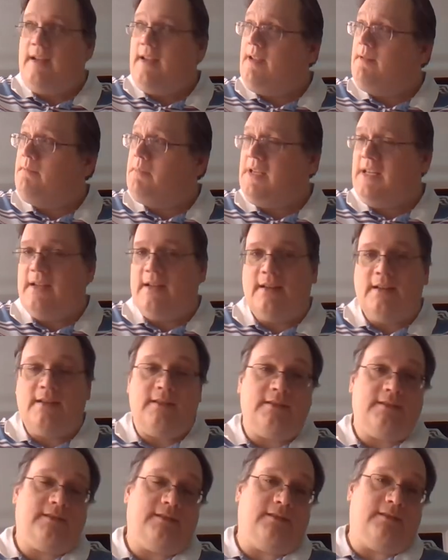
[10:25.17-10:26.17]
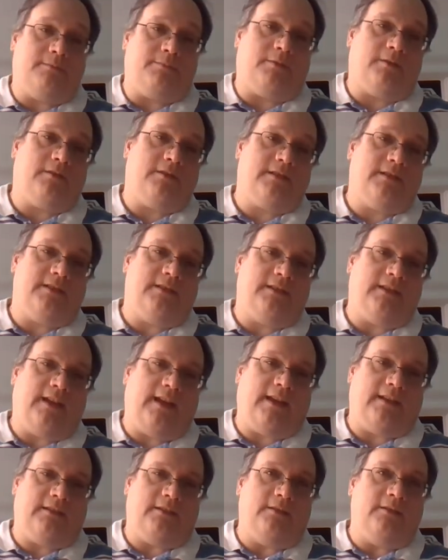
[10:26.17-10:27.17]
And because the person
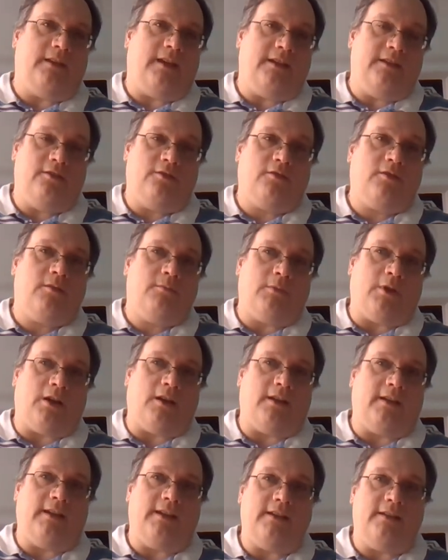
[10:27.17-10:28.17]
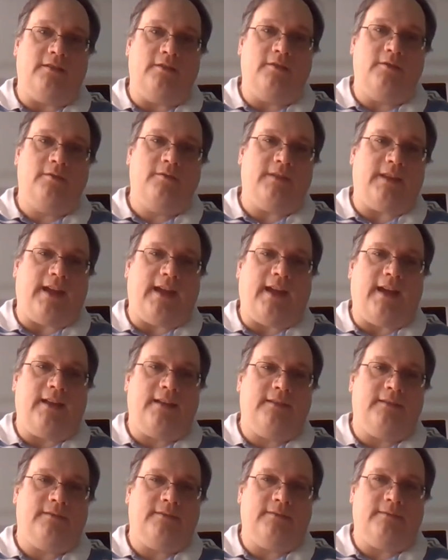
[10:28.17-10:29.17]
at your market knew
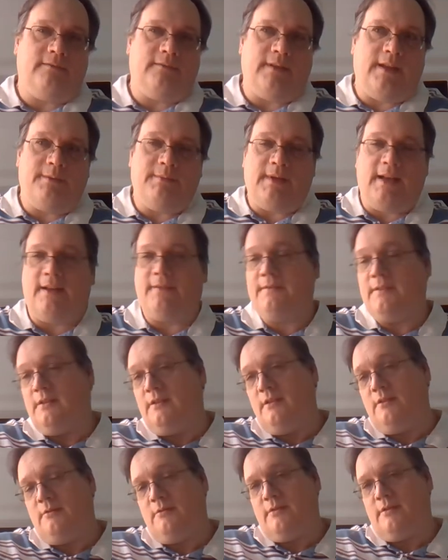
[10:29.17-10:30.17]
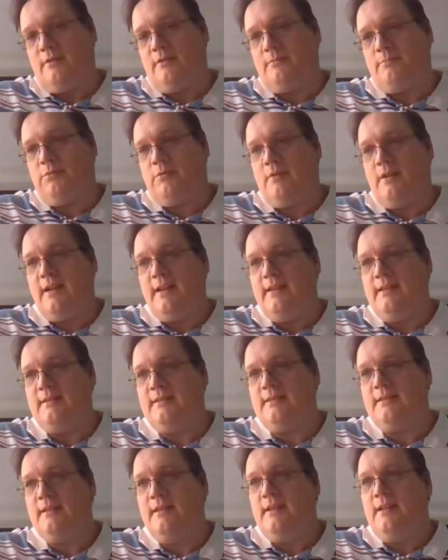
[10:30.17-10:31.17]
that, they would have to lower their
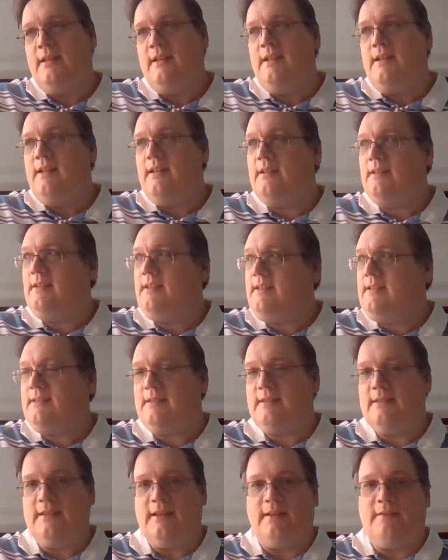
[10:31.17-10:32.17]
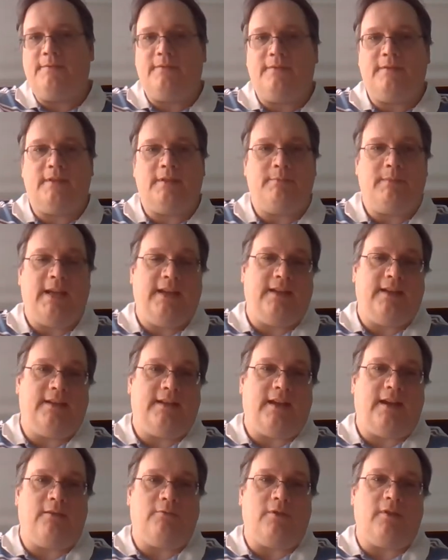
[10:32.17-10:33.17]
price at least enough to make it
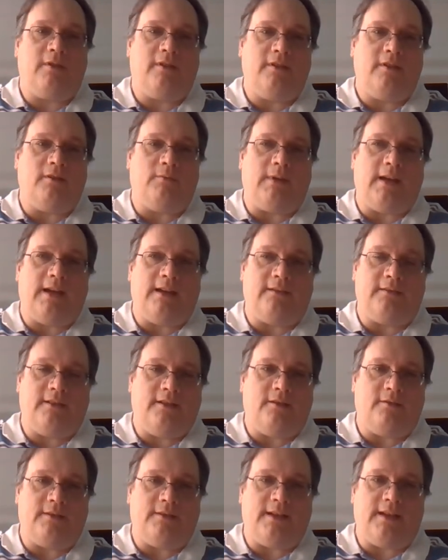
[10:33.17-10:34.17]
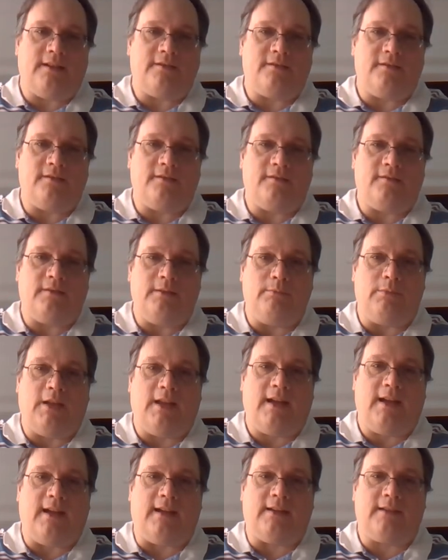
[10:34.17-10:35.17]
not worth your while to go an extra 3
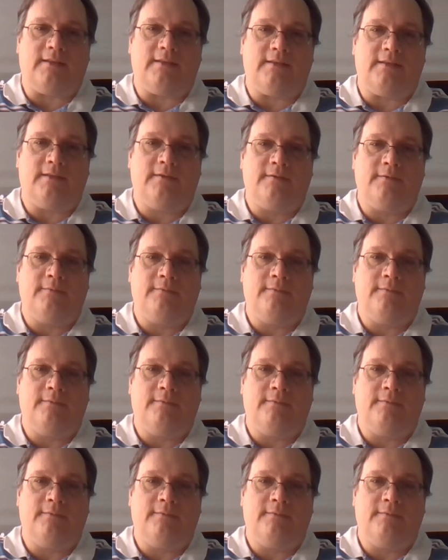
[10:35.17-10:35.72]
blocks.